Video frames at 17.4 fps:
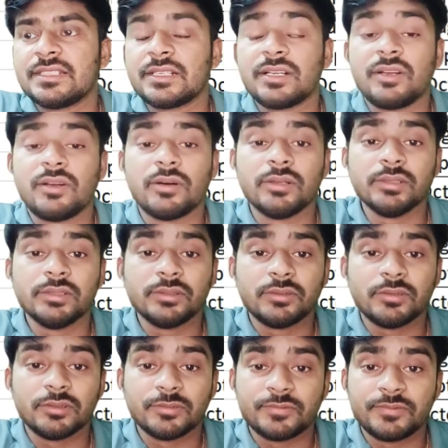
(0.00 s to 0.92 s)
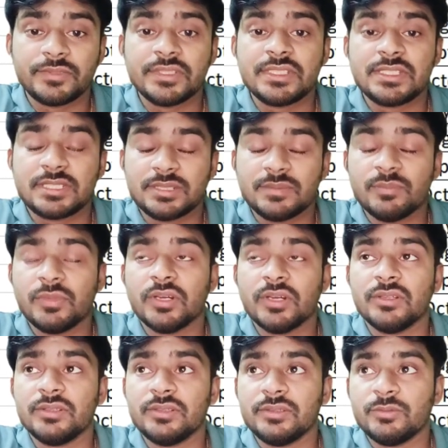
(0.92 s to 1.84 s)
the color of this
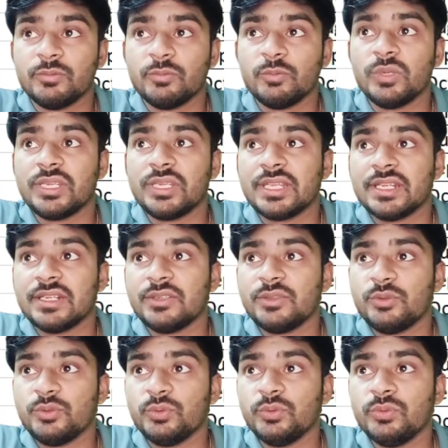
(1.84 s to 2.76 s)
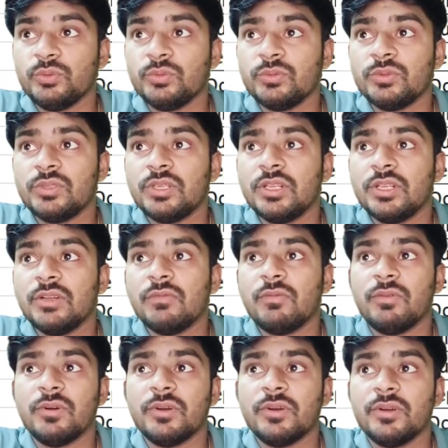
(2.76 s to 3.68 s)
symbol, we can do.
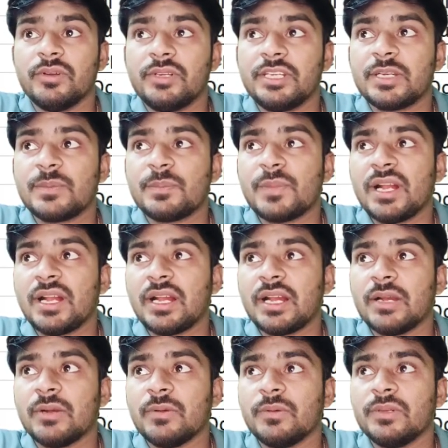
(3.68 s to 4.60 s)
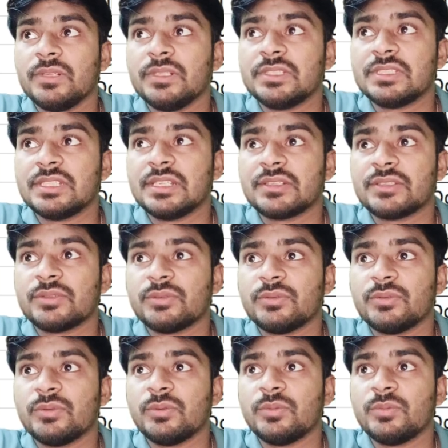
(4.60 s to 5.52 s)
For tick mark I will select
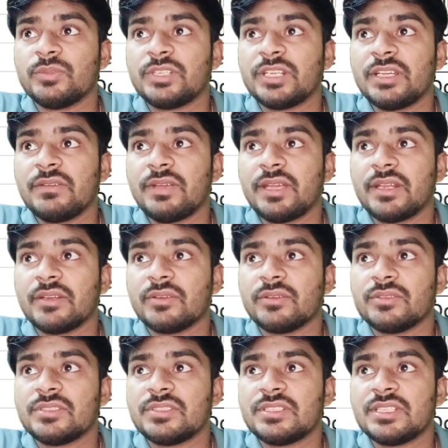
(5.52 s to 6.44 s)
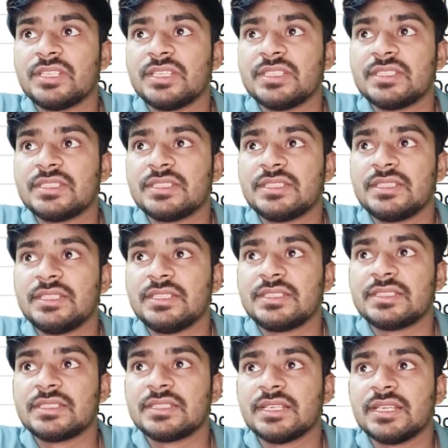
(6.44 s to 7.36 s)
home tab and change
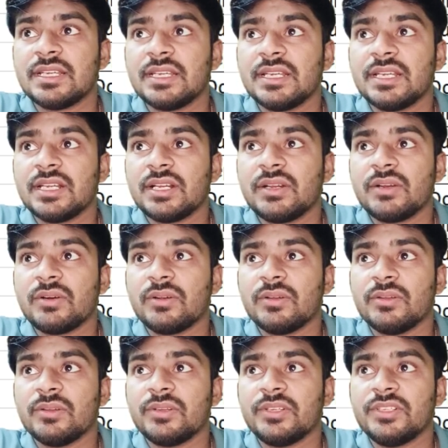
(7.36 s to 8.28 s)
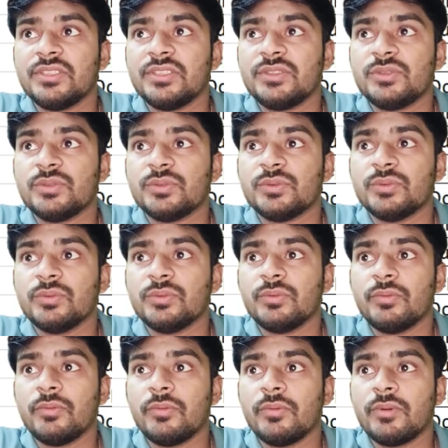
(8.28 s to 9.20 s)
this color
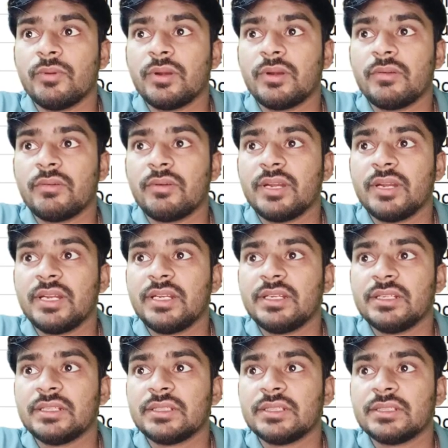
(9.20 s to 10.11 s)
into green,